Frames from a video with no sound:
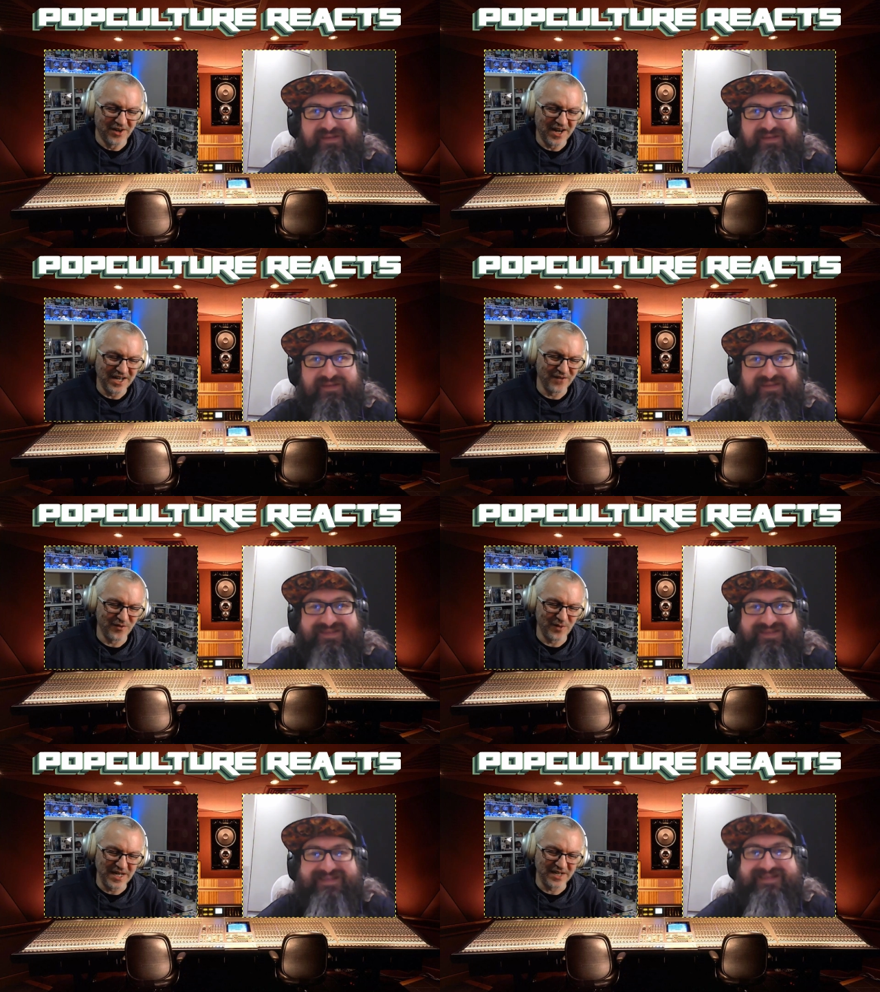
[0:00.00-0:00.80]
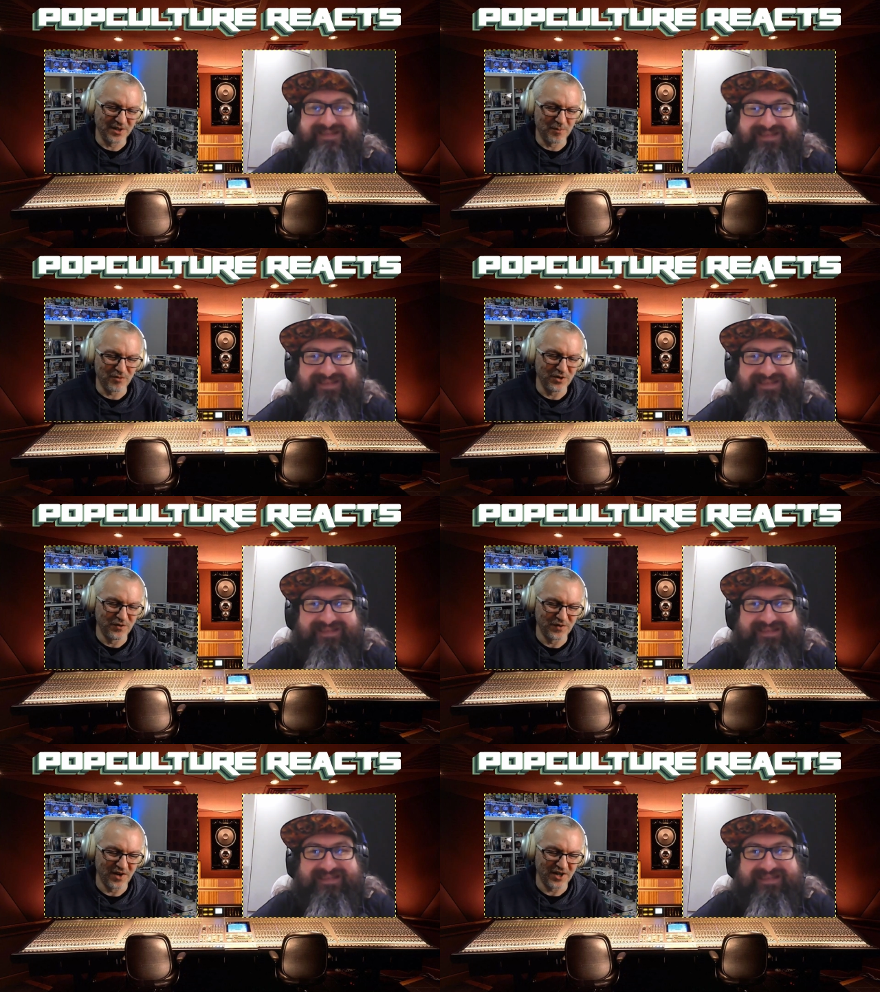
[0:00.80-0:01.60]
Speaker 1: night the other week, and I
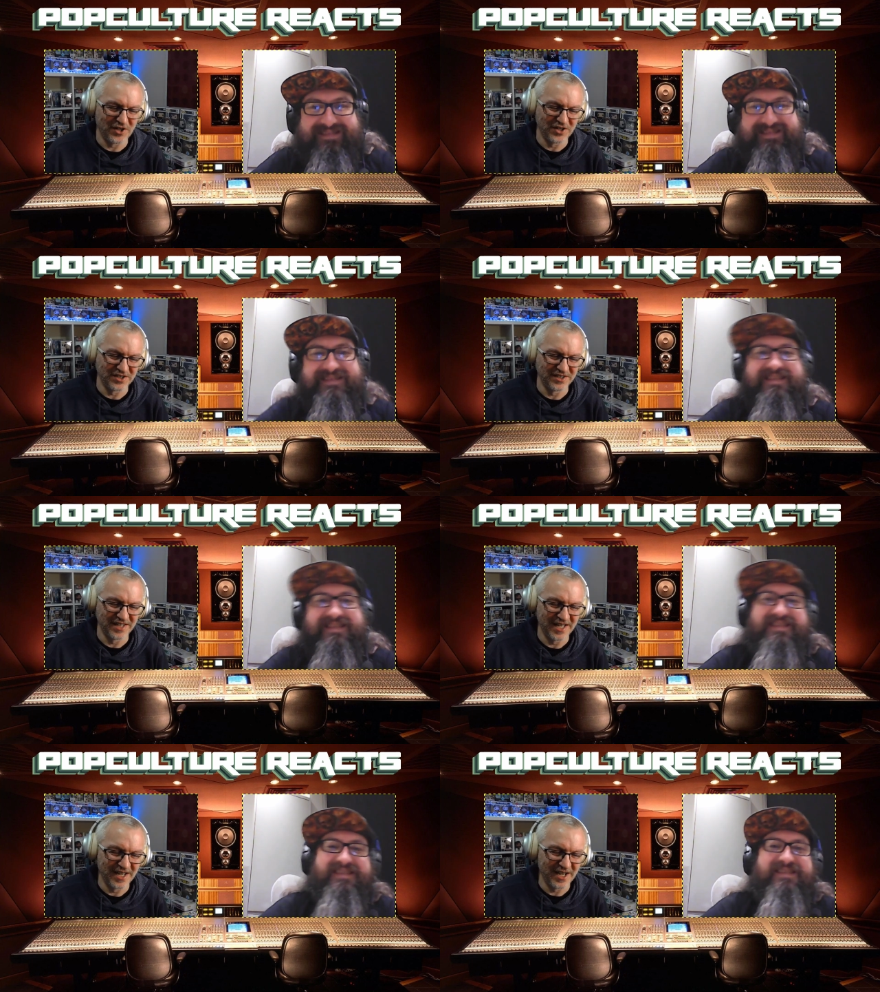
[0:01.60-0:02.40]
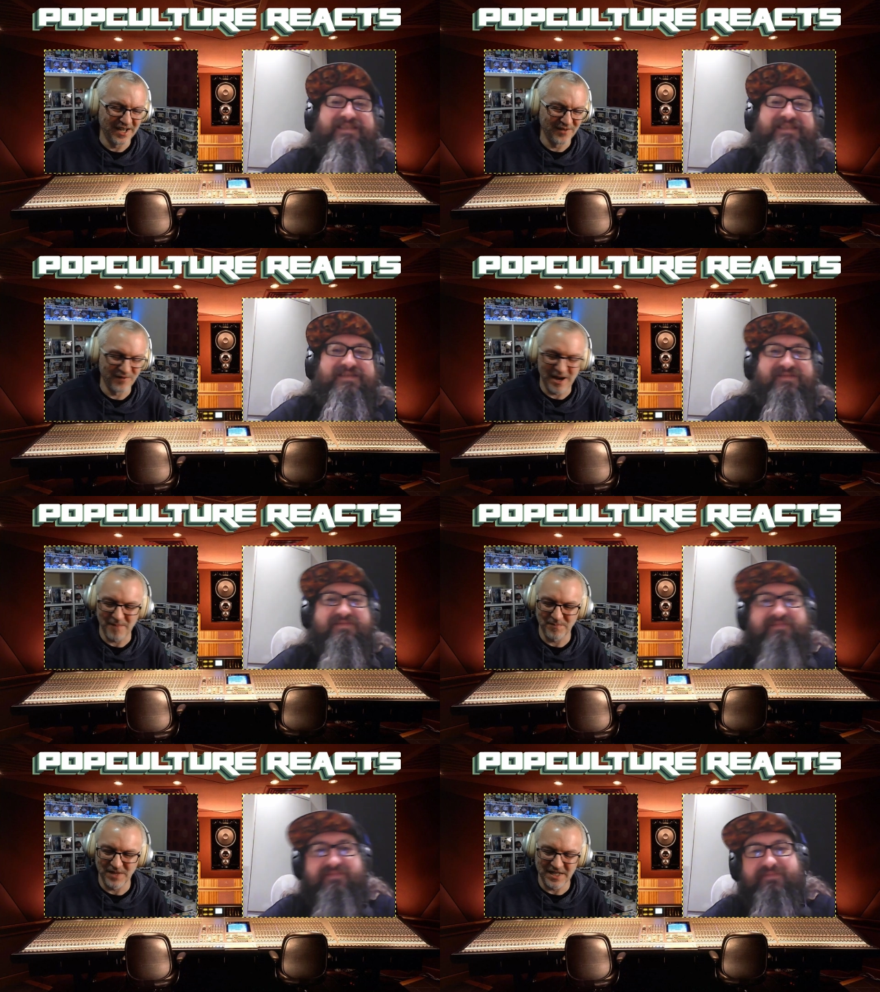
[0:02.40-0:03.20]
proved that I couldn't uh, rap
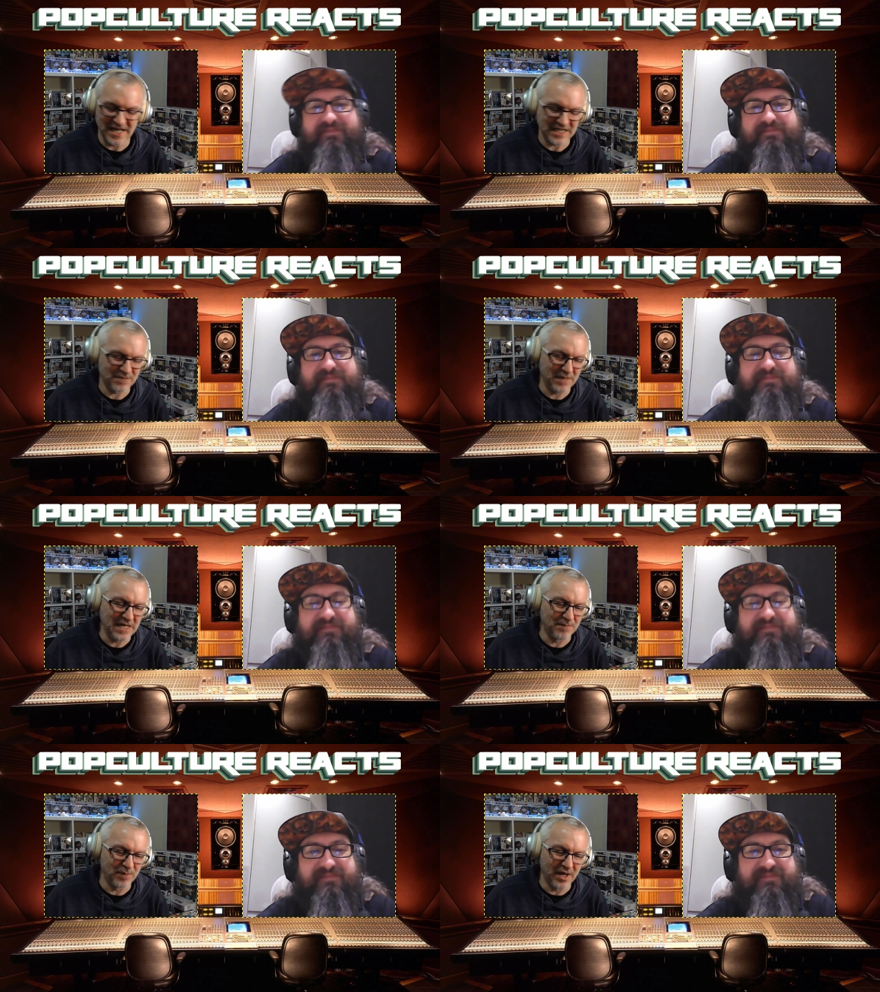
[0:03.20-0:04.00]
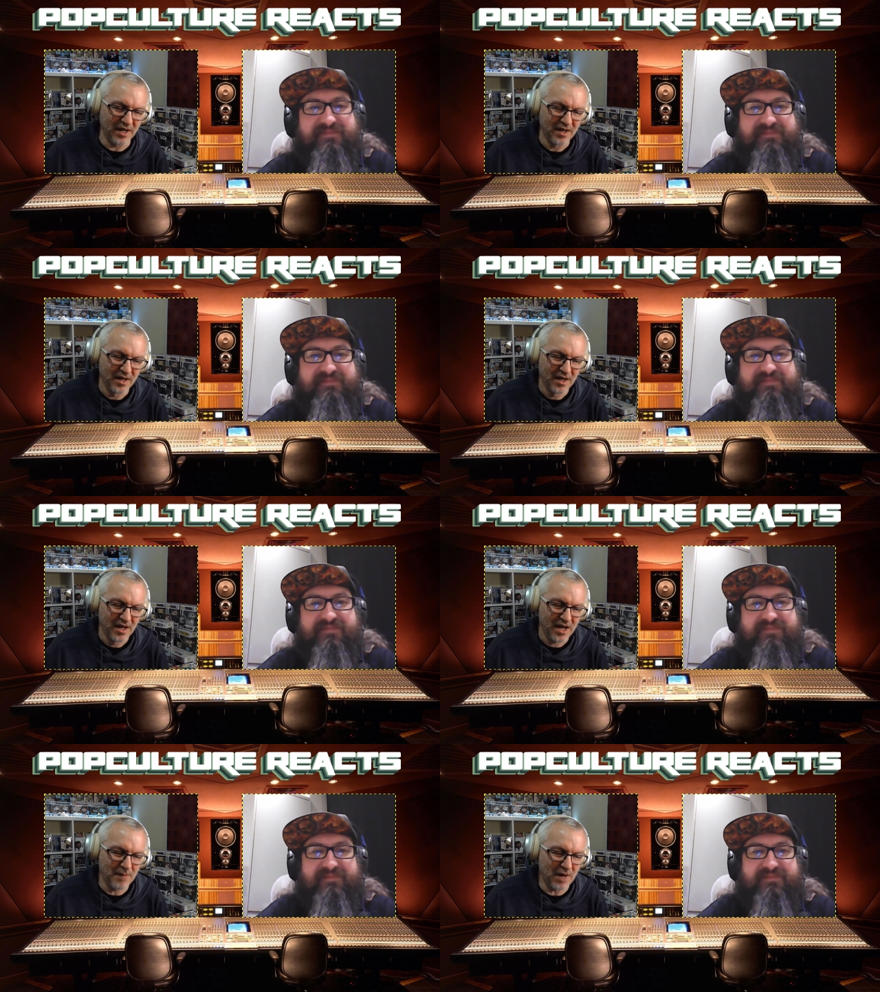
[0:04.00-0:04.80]
at that speed. But
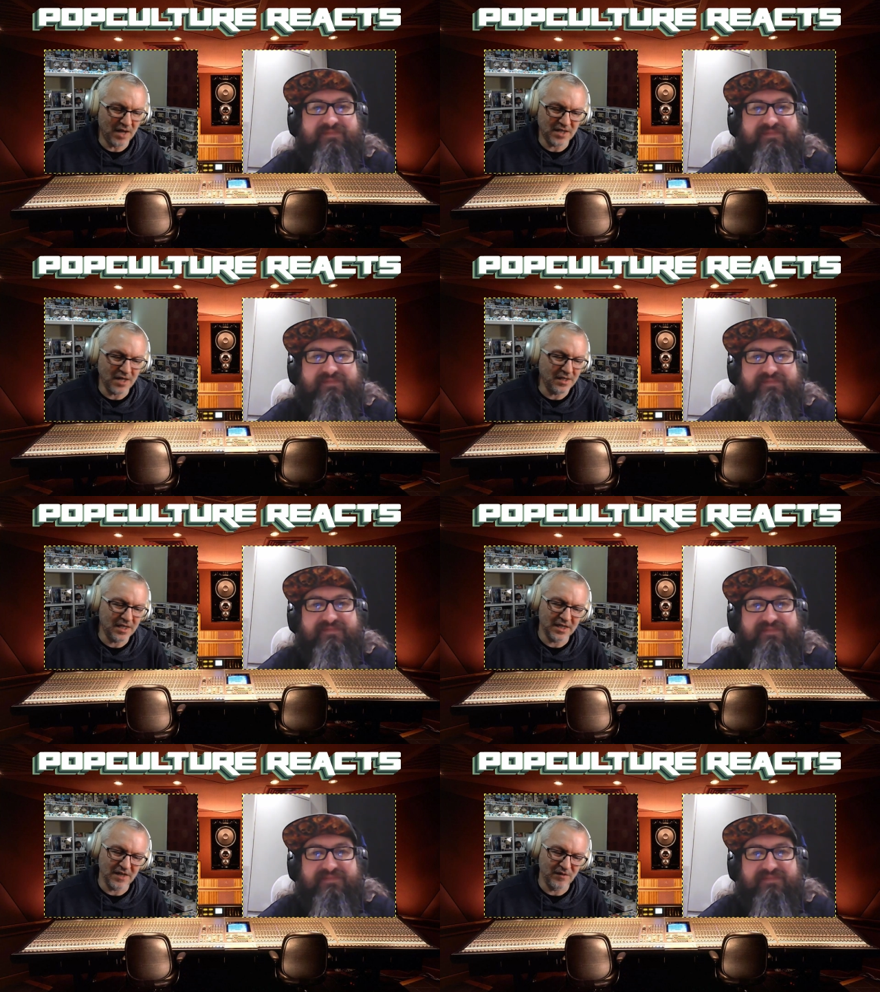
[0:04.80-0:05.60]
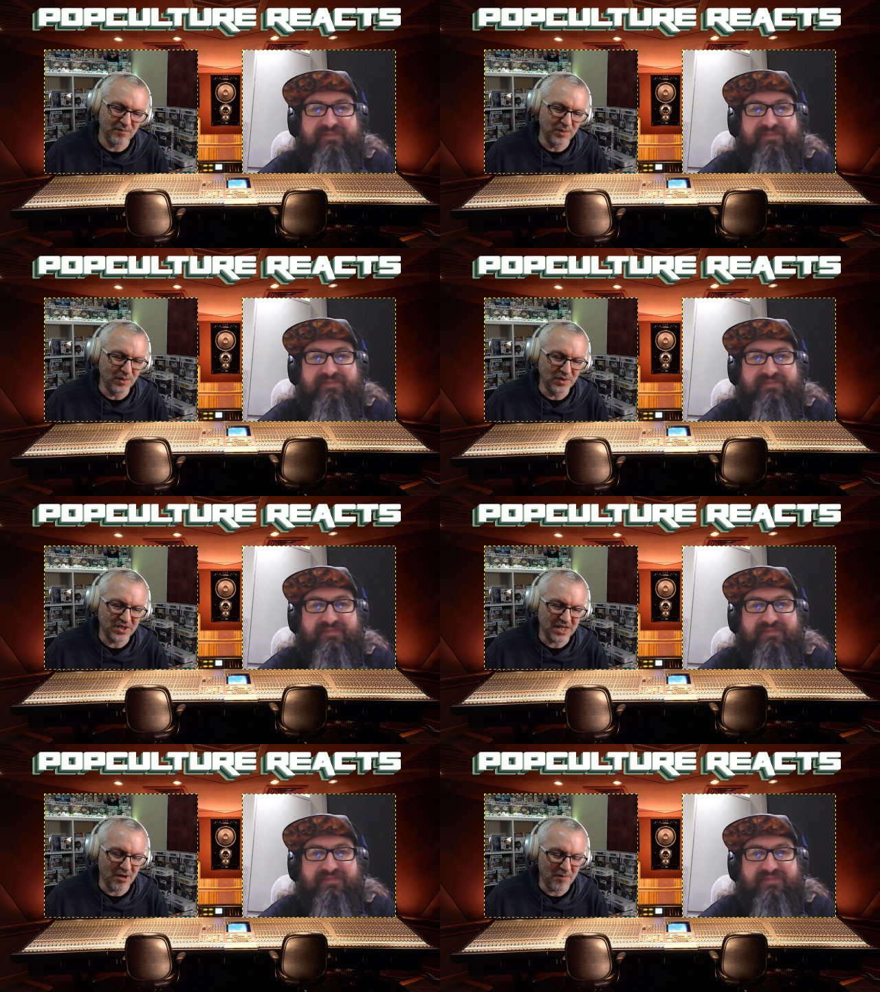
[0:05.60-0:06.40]
um, I don't think I'd have the balls to
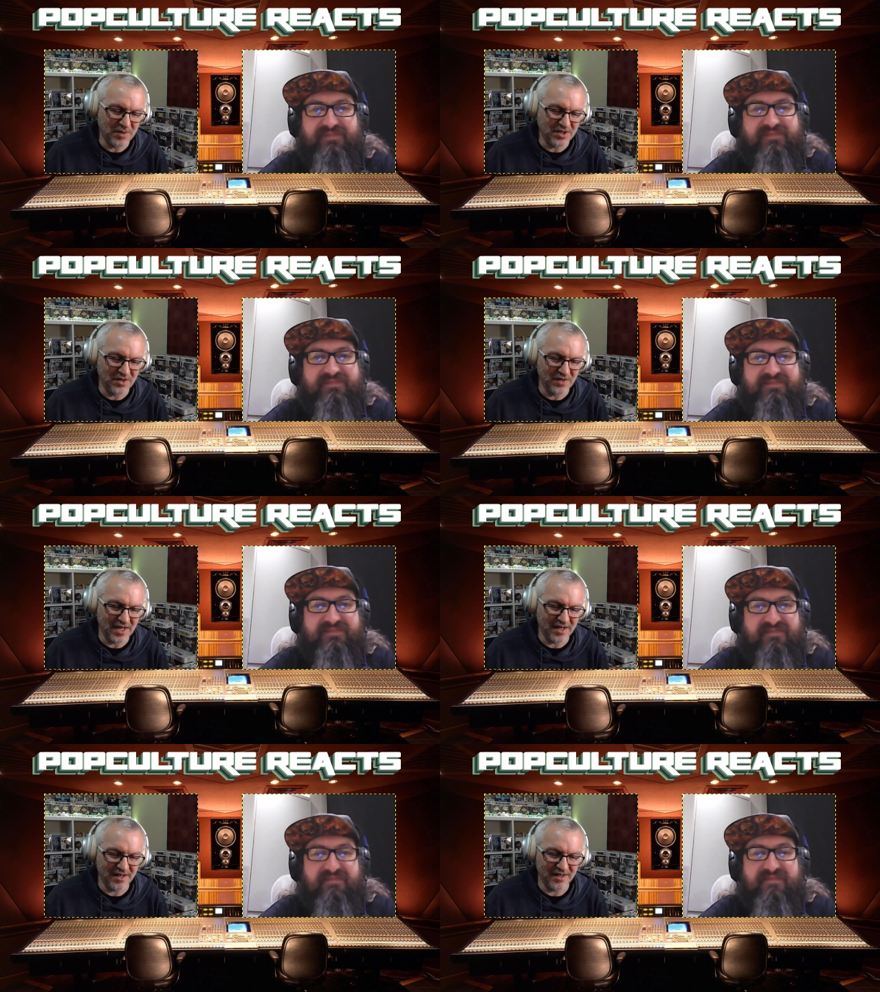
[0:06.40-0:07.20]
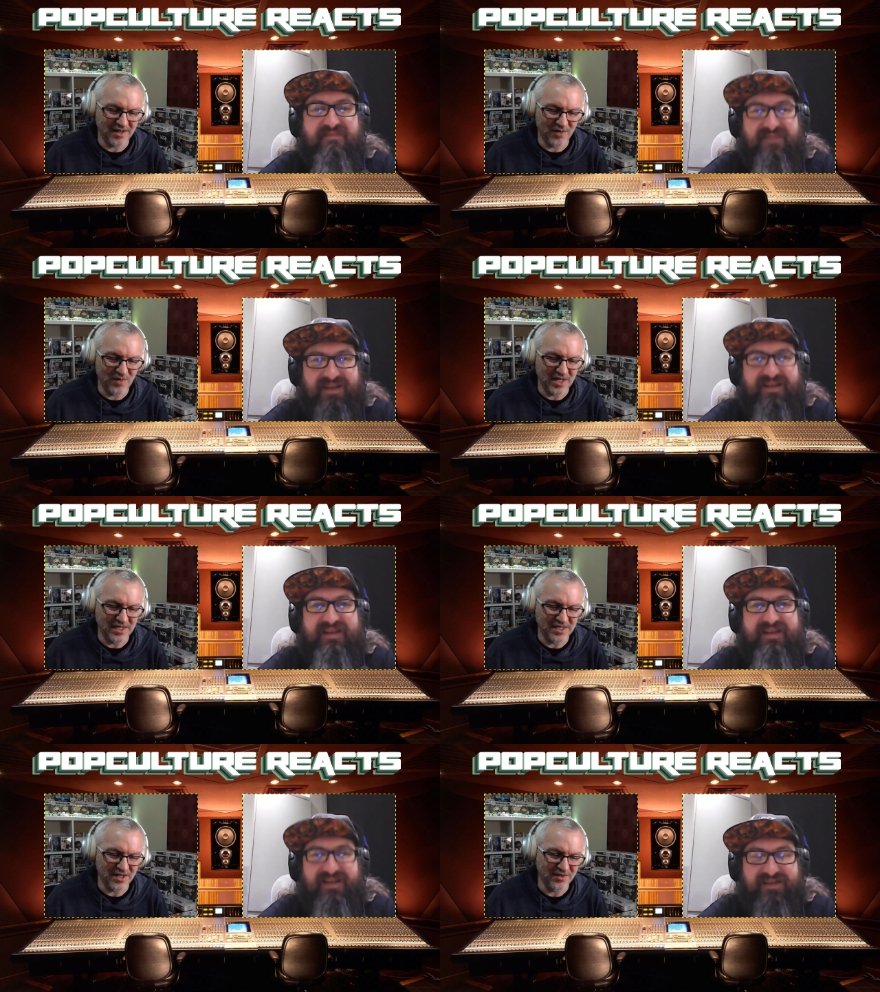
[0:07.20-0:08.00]
go up and do that. I really
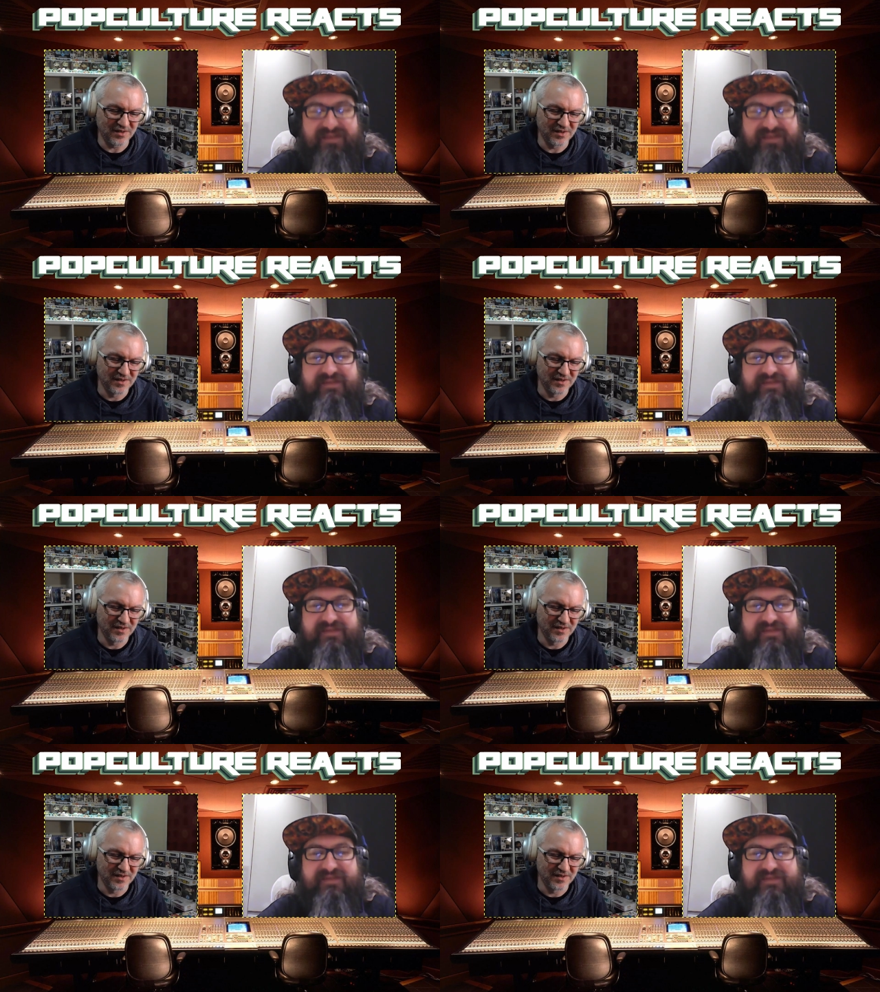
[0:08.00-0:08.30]
don't.